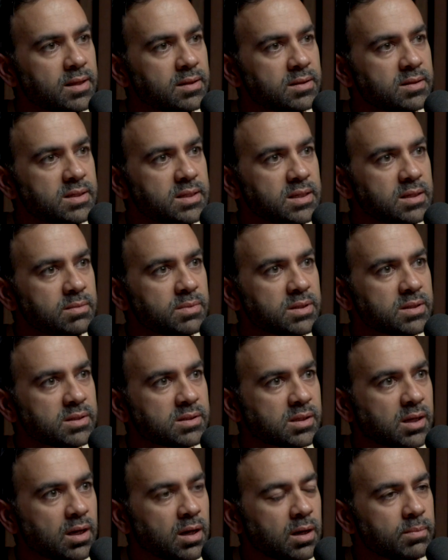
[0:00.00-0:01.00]
the
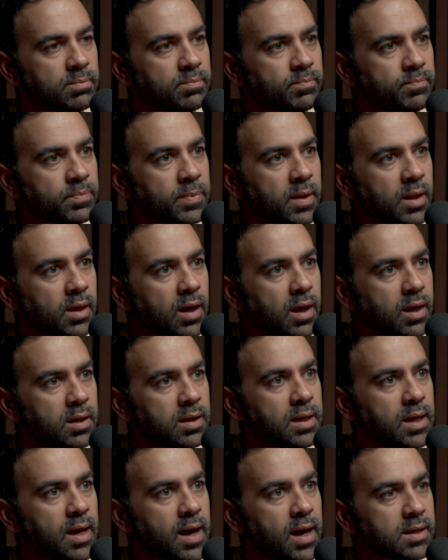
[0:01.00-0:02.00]
demons come and
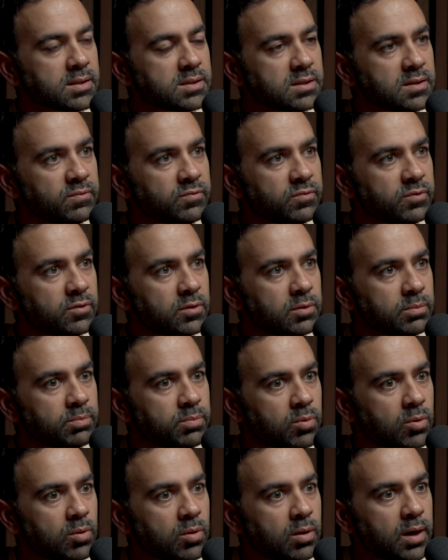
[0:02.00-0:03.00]
he asked them for a
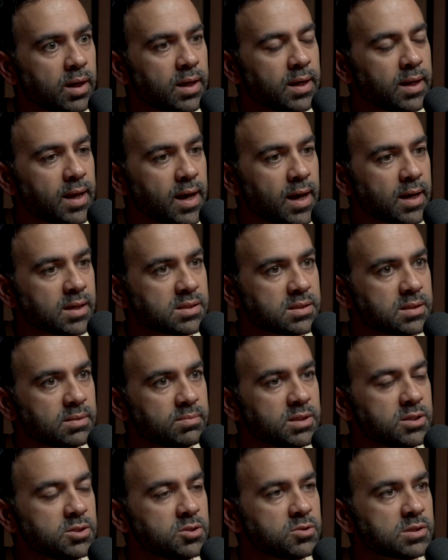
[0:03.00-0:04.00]
report and he asked them
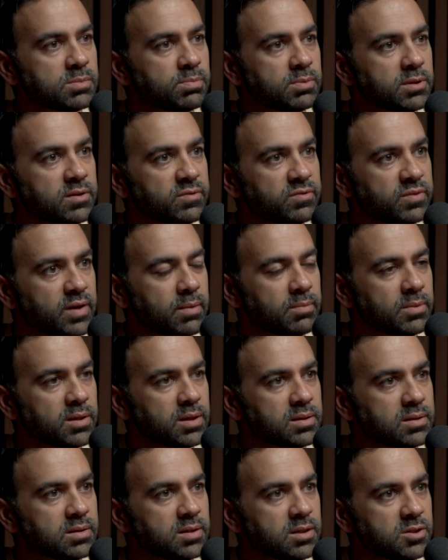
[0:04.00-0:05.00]
did you split a
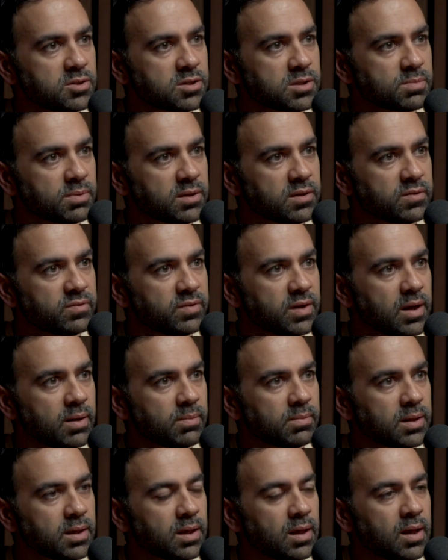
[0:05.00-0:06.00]
family did you split a
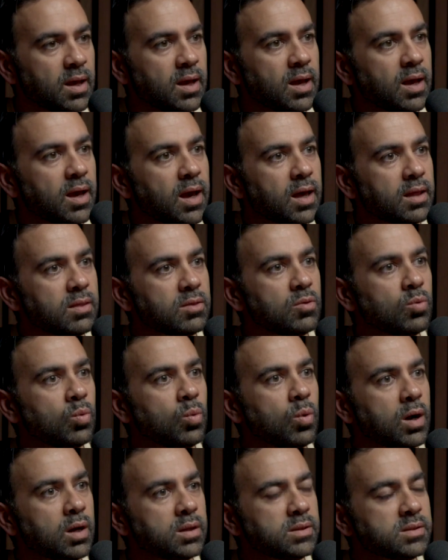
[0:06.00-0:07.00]
family and the
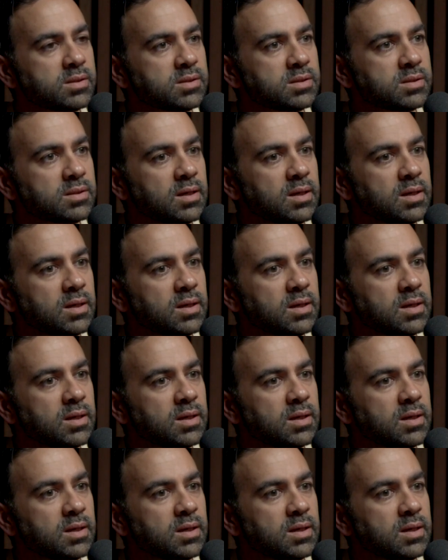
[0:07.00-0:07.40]
ones